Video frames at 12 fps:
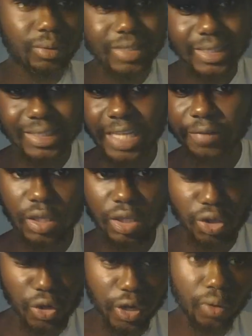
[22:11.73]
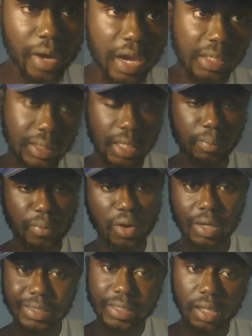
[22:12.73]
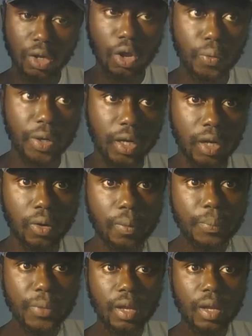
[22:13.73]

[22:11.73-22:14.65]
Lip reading: would say 70-30 Ohio State. Maryland is still a long way to go.